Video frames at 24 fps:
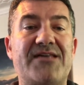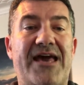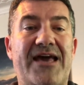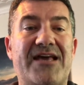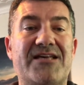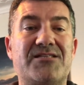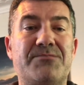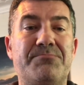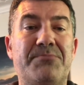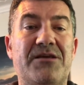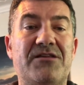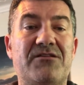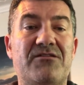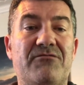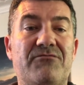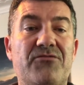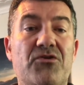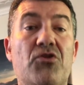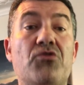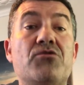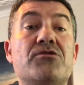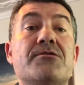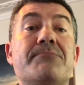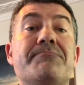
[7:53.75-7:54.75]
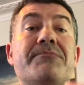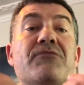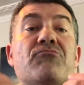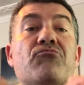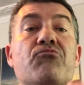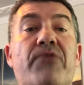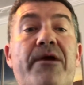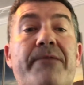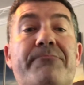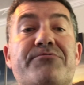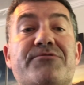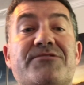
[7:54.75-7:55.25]
aspect of you to be
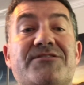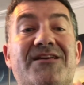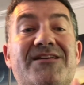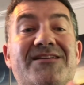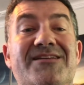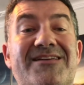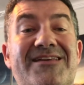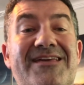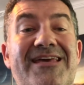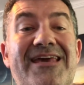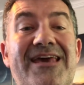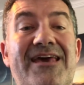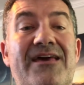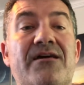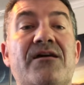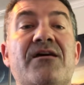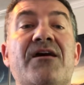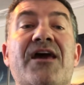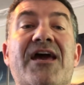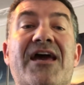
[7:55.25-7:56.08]
represented here